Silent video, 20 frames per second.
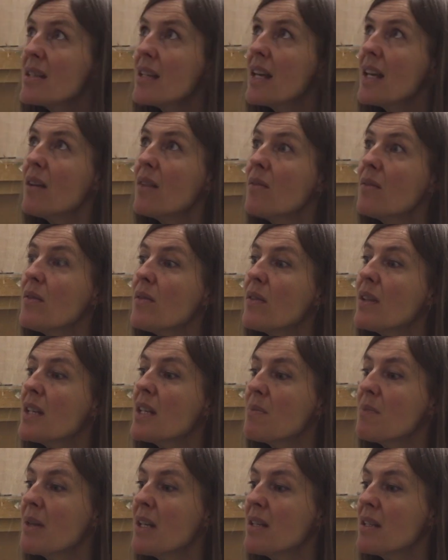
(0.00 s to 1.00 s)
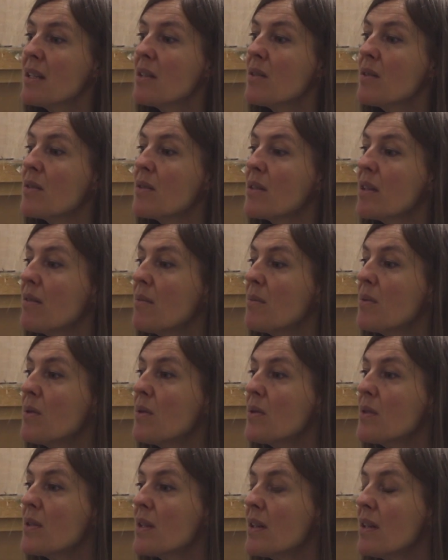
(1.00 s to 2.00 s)
sound for this piece is also
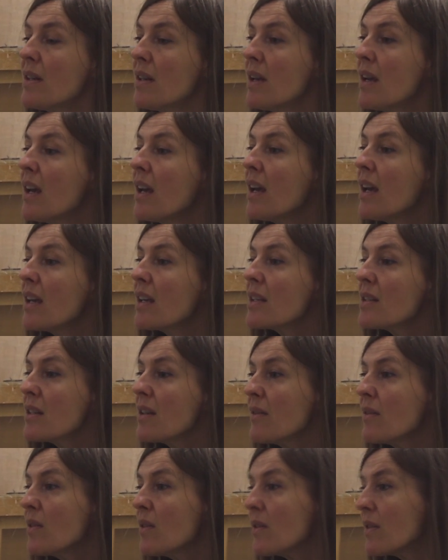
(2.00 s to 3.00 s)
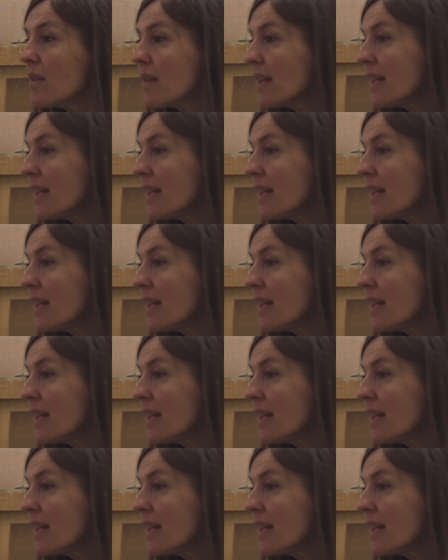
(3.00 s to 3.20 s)
important. So I've got